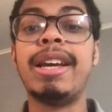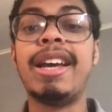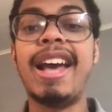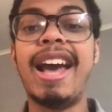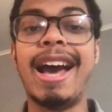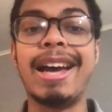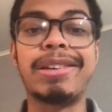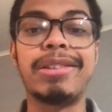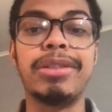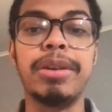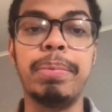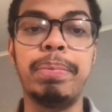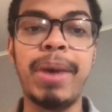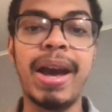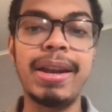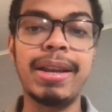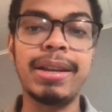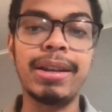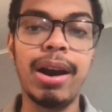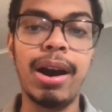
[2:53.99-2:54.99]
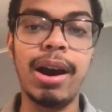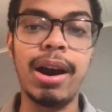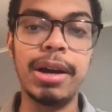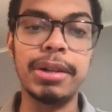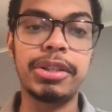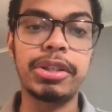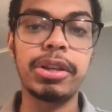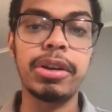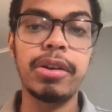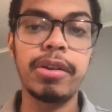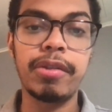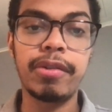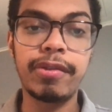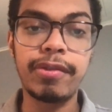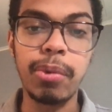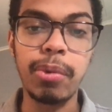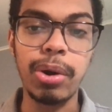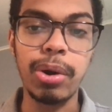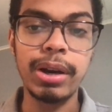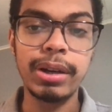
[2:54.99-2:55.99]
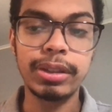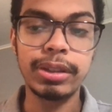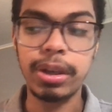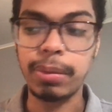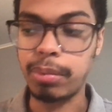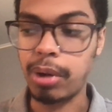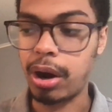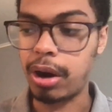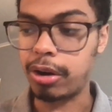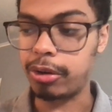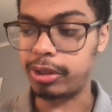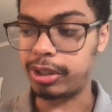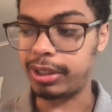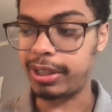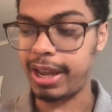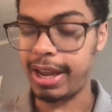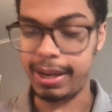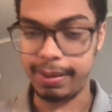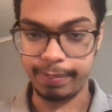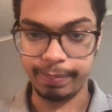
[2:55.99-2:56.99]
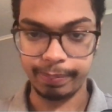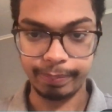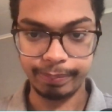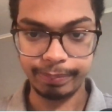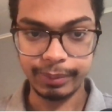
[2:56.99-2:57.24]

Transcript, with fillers: at the betting odds for tomorrow's game.